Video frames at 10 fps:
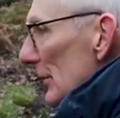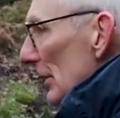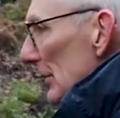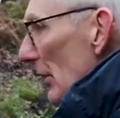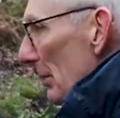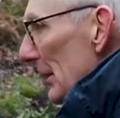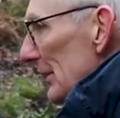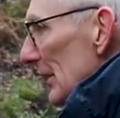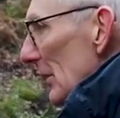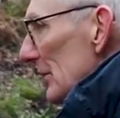you to the top of
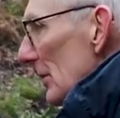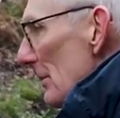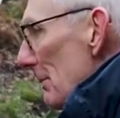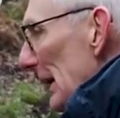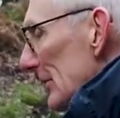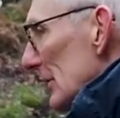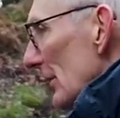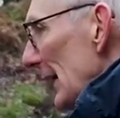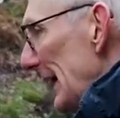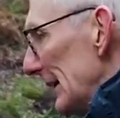this hill to the best
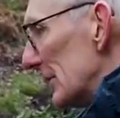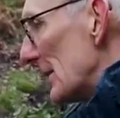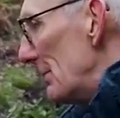of its